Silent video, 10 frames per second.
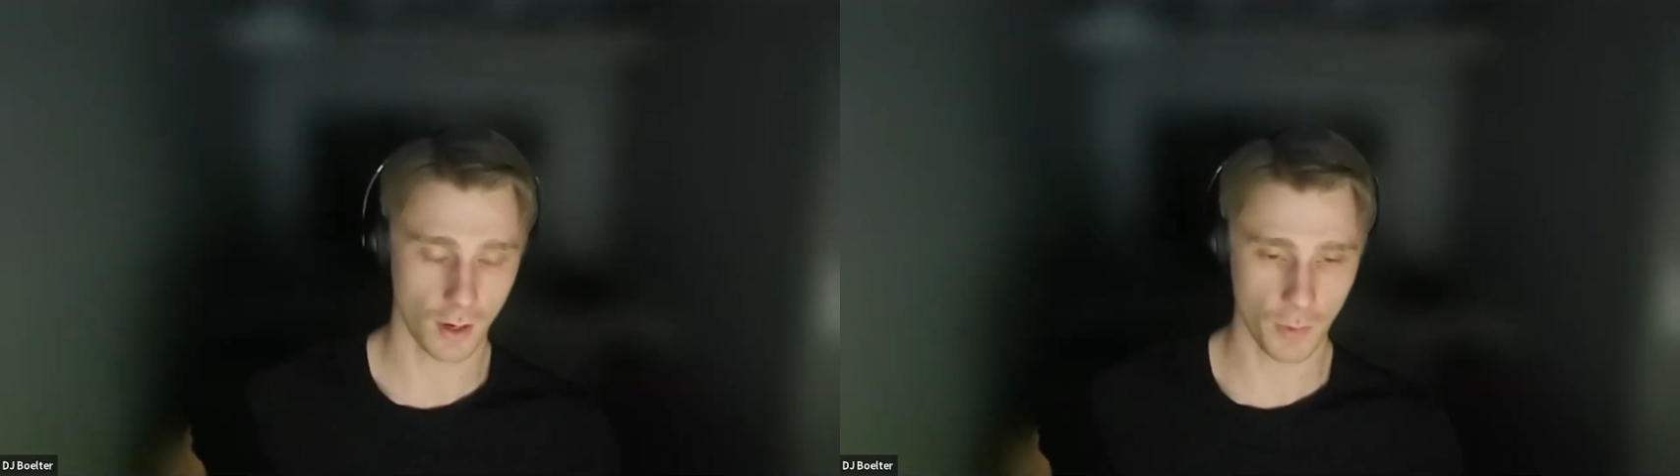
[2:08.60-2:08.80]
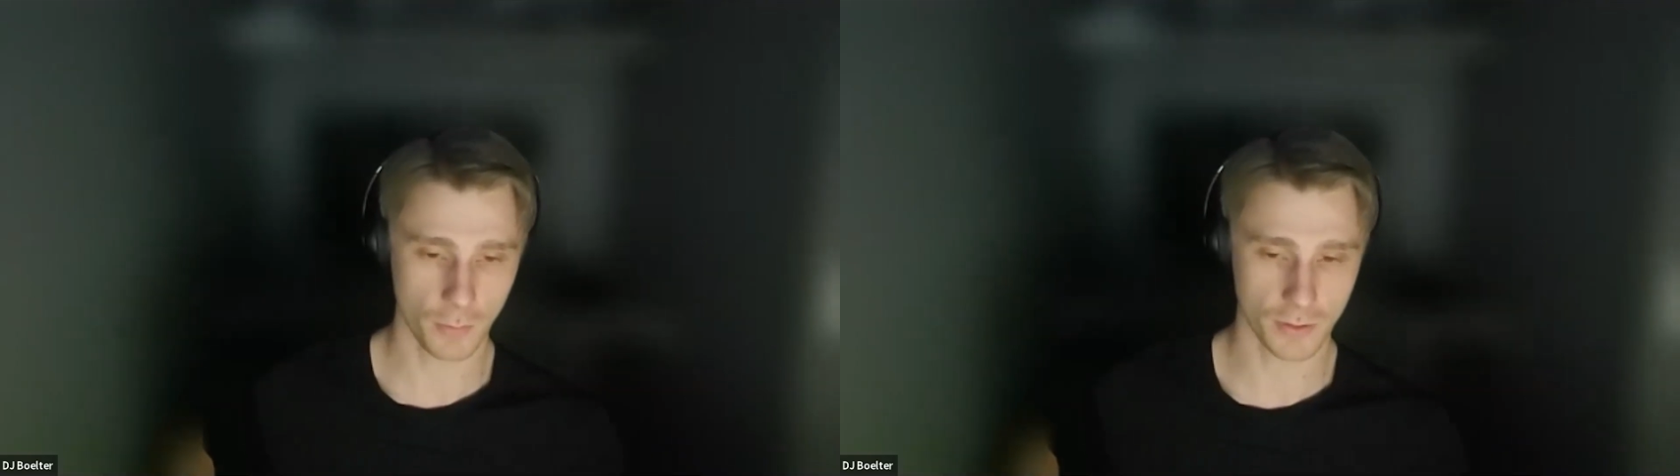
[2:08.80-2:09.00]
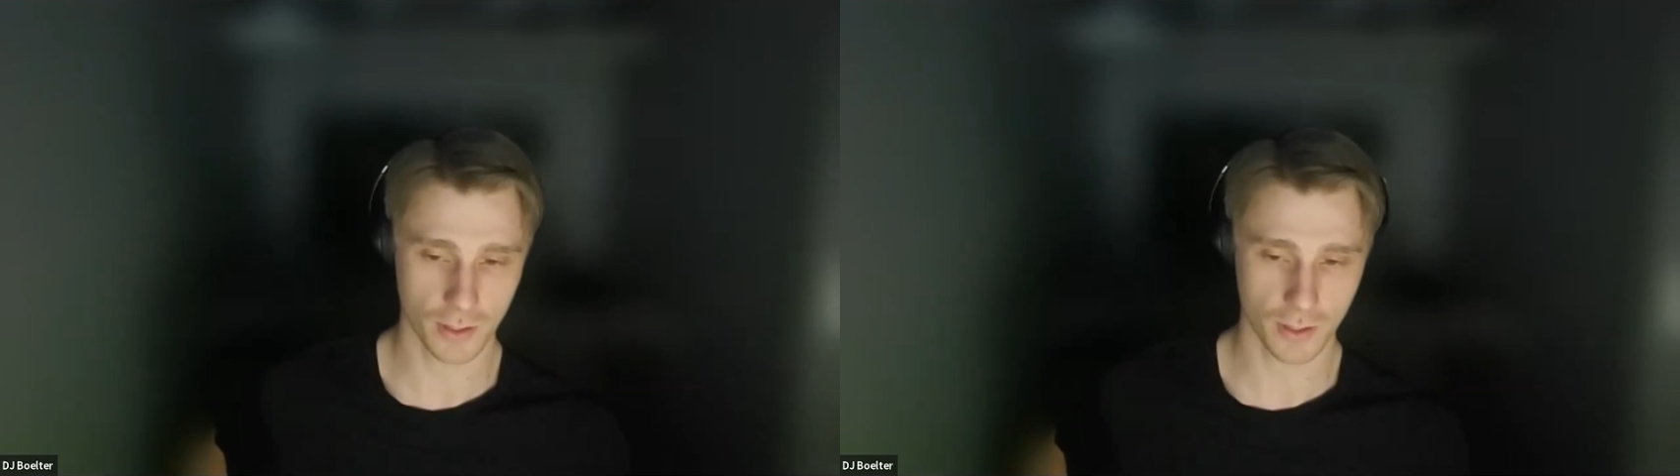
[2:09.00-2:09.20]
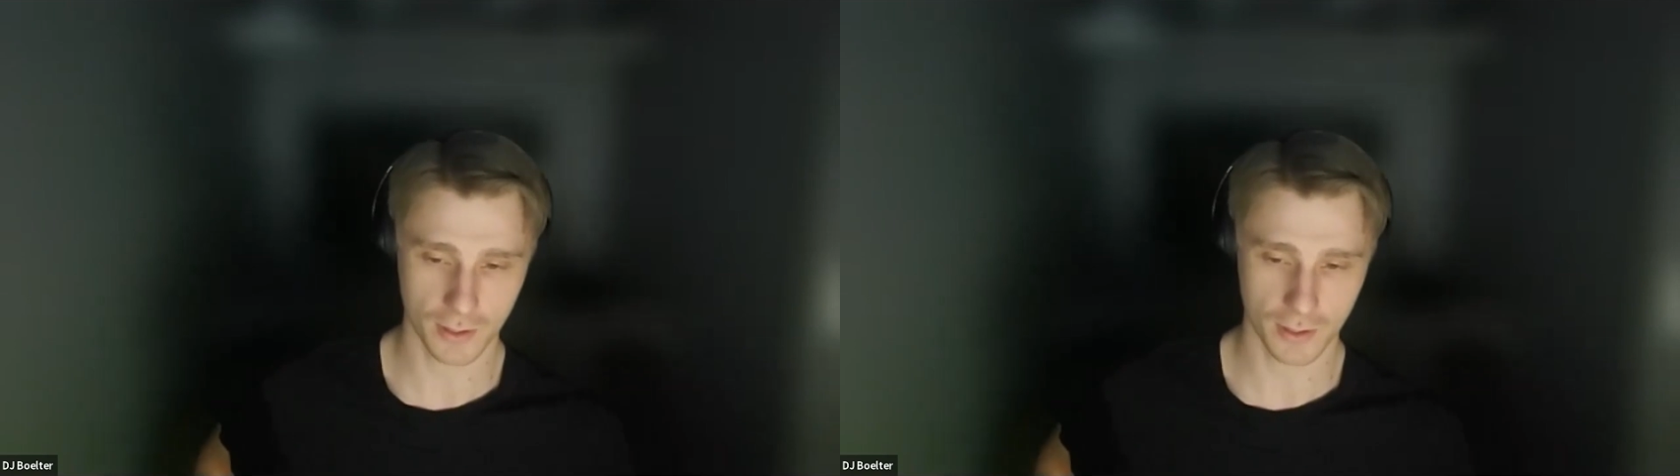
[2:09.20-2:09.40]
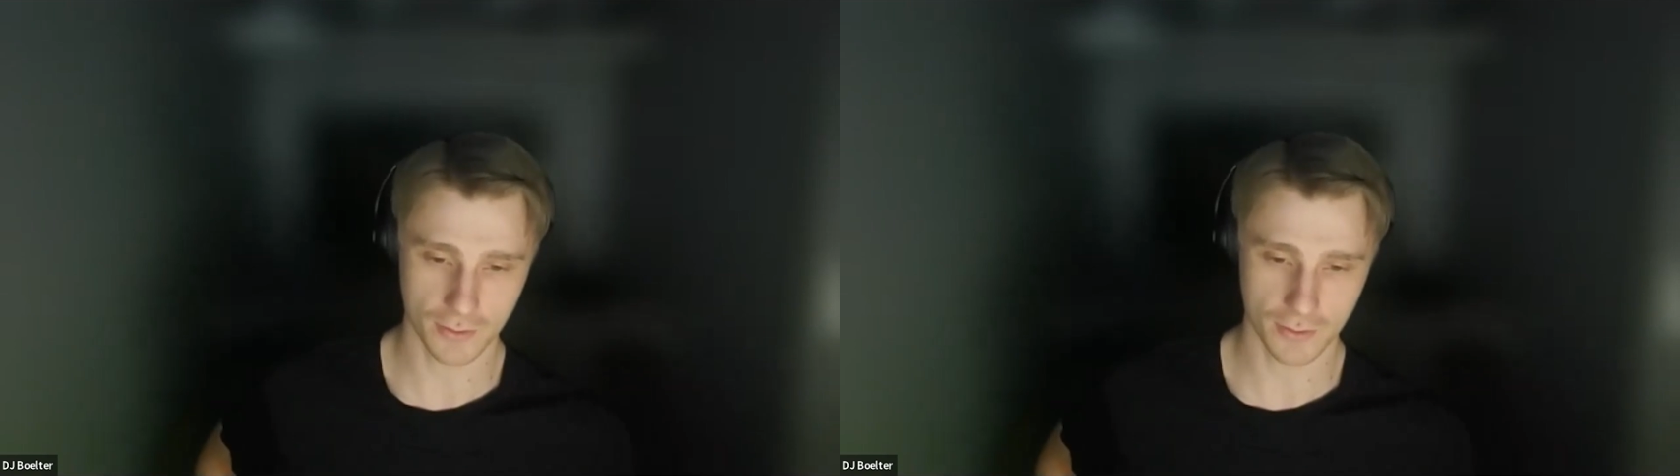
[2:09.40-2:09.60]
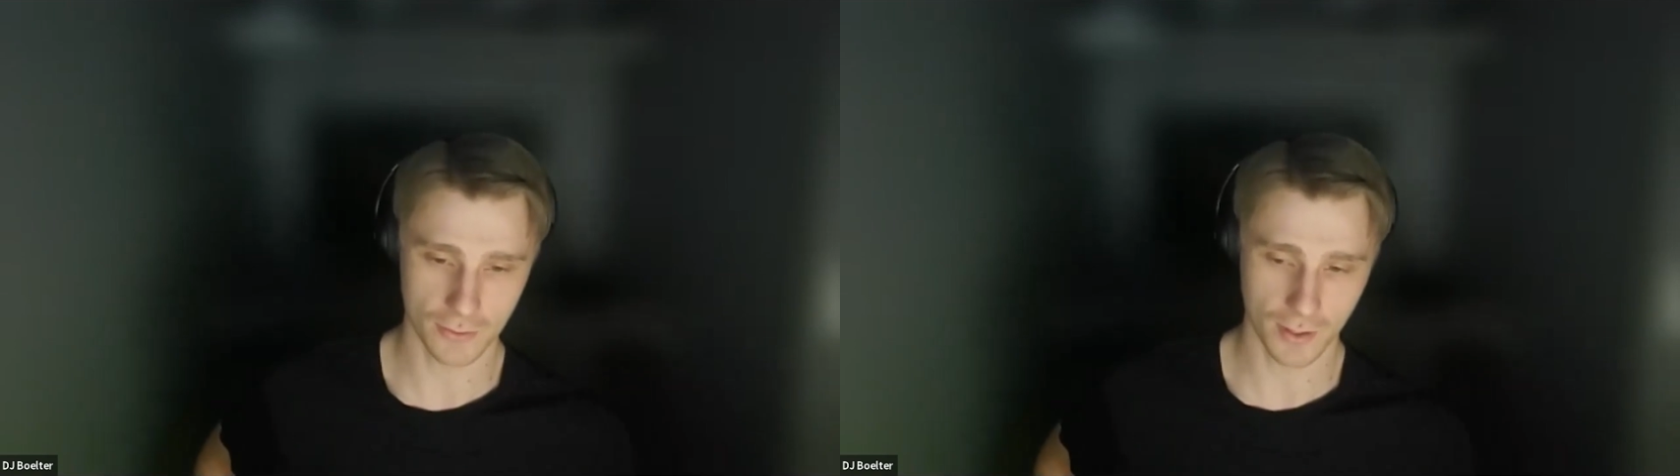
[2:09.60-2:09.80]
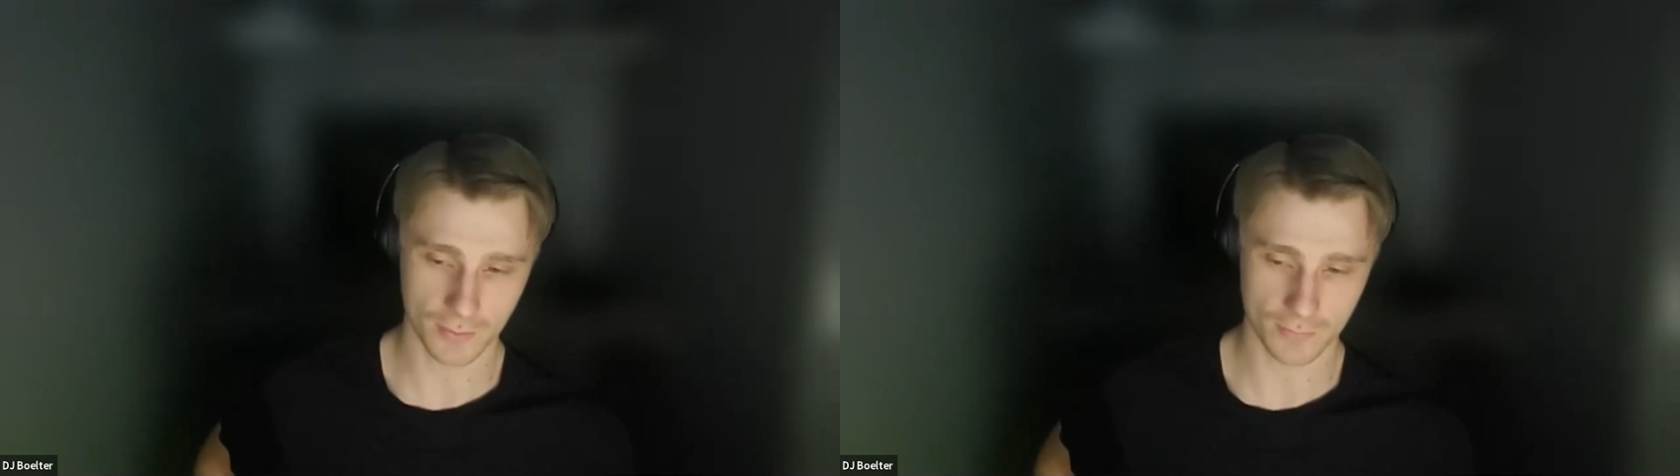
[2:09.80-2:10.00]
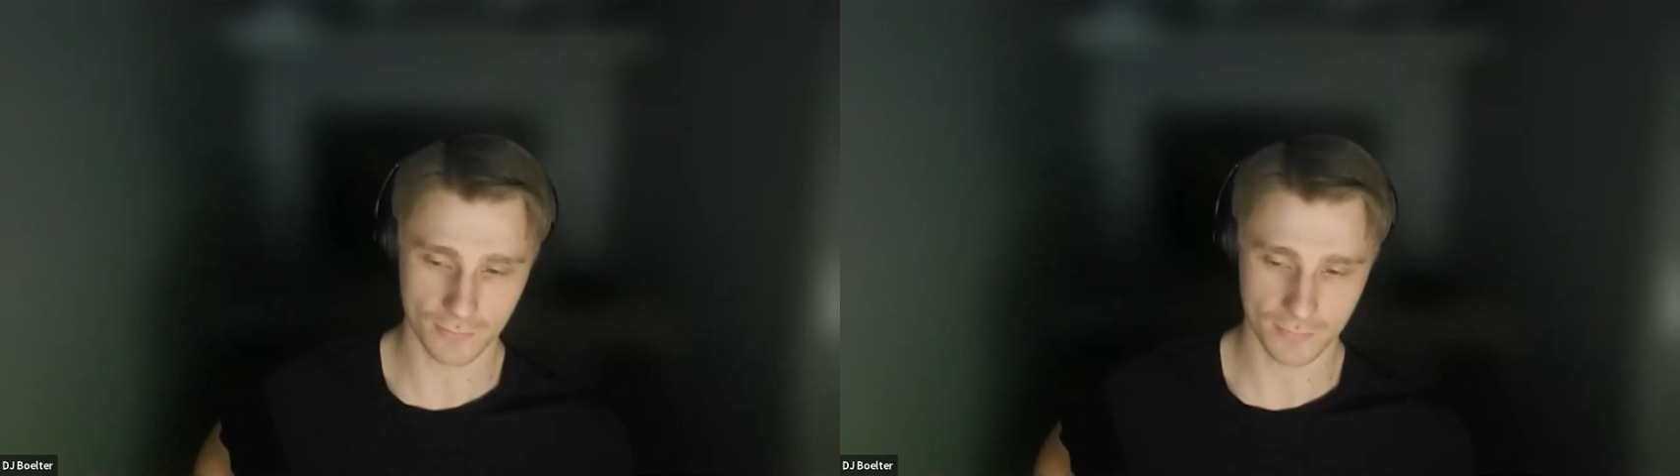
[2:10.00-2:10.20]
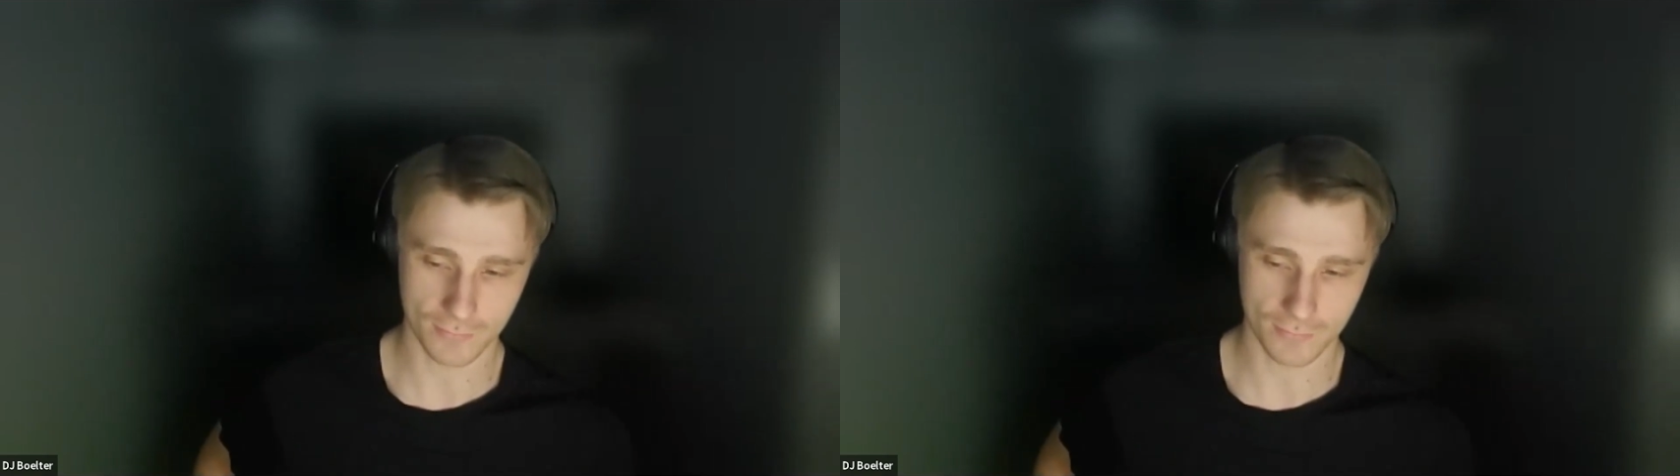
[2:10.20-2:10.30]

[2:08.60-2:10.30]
I remember talking to you.